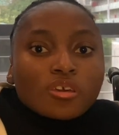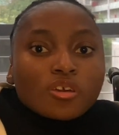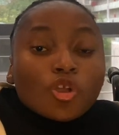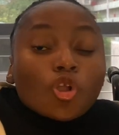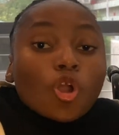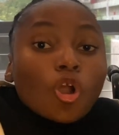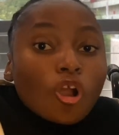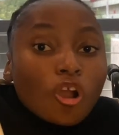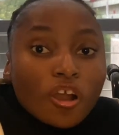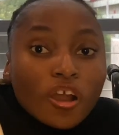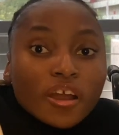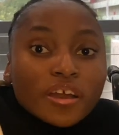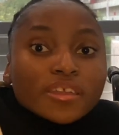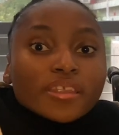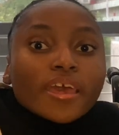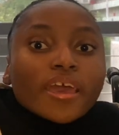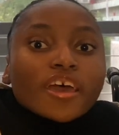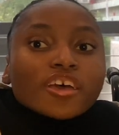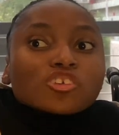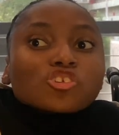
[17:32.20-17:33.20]
God
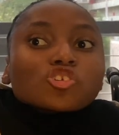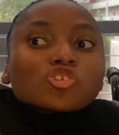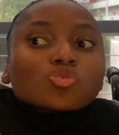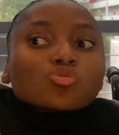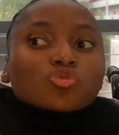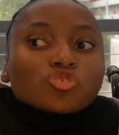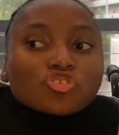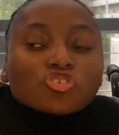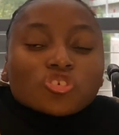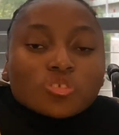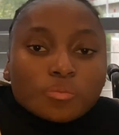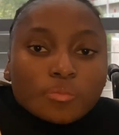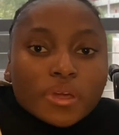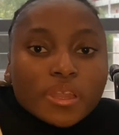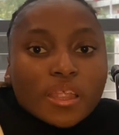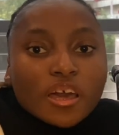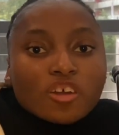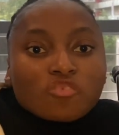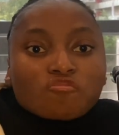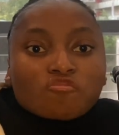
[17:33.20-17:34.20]
has switched my
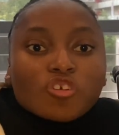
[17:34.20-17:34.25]
life